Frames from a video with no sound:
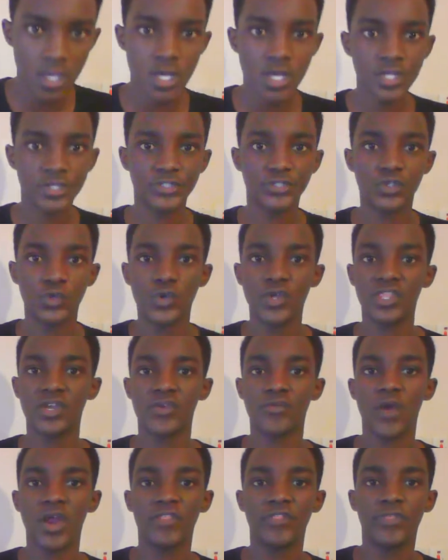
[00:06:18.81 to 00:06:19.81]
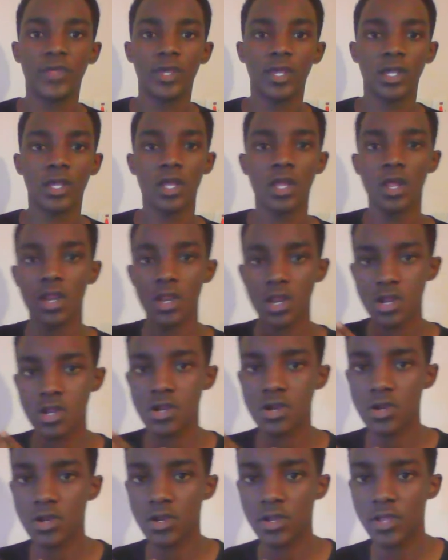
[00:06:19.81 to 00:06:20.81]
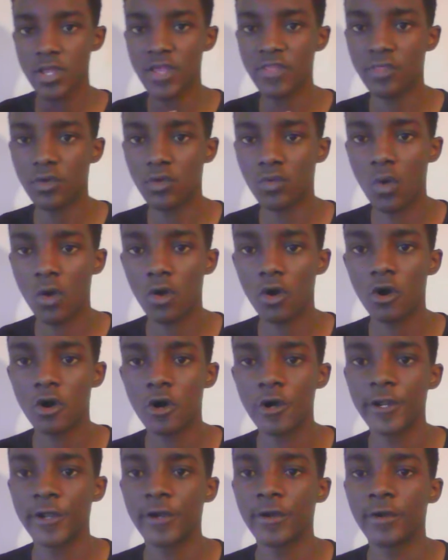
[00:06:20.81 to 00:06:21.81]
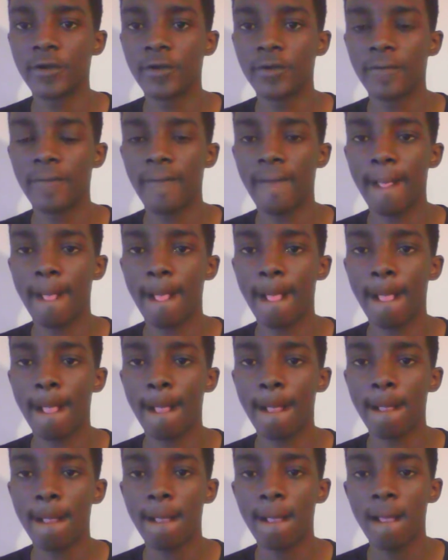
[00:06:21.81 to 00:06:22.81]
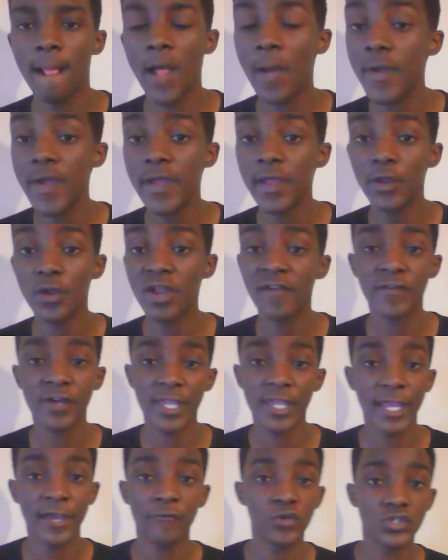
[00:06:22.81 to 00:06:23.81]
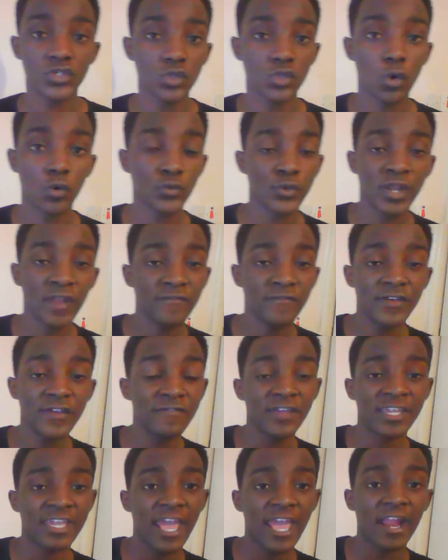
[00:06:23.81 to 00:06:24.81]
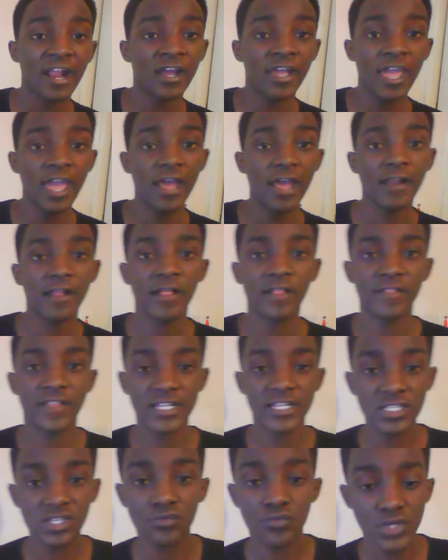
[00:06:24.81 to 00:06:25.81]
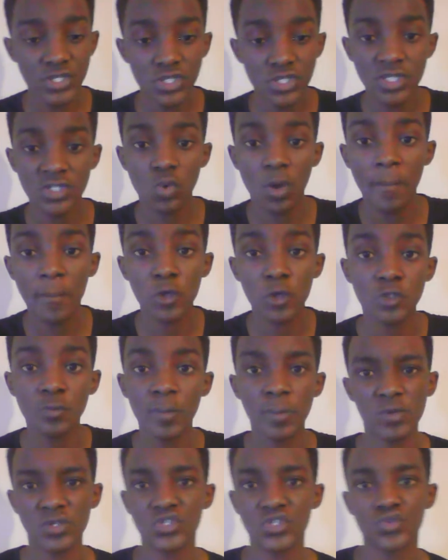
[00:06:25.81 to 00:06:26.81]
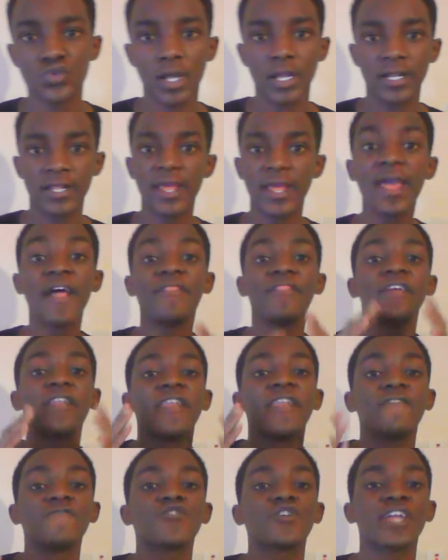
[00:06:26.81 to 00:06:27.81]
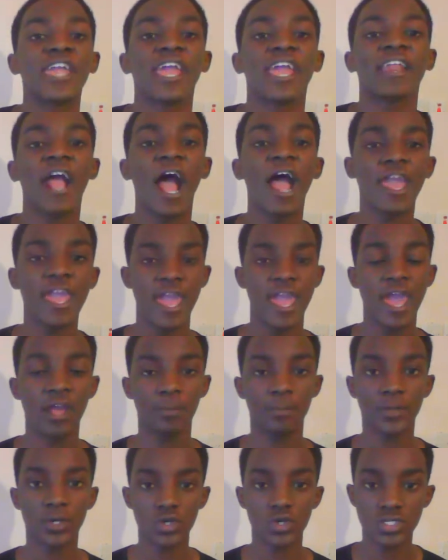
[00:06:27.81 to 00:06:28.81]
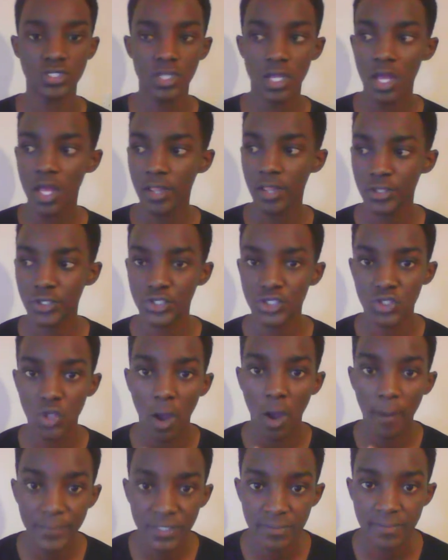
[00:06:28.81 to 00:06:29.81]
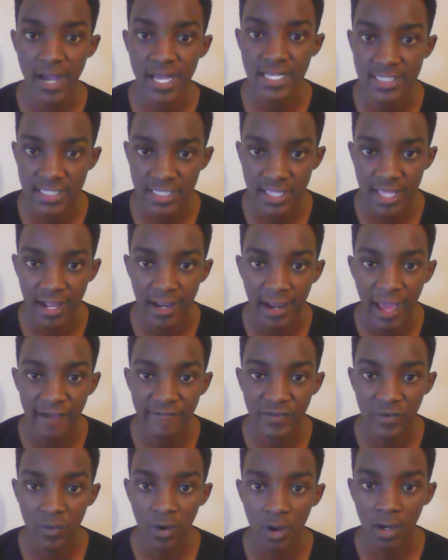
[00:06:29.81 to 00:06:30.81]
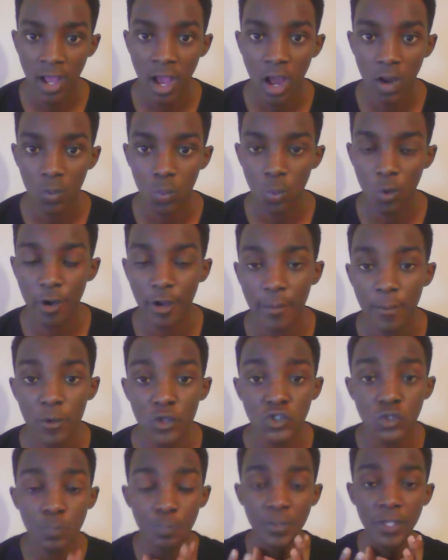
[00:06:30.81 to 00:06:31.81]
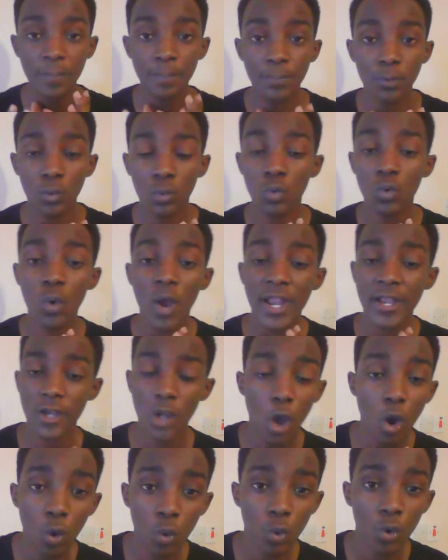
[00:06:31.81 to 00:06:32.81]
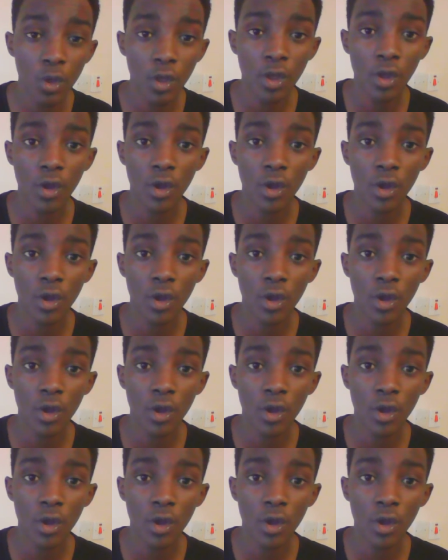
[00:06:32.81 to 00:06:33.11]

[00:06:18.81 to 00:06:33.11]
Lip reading: is doing the right thing in the wrong order. I mean, you never get result. You never even get ahead, and that's the reason. That's why most people are struggling. They never get ahead because they're just optimizing their life around hard work. Most people who I know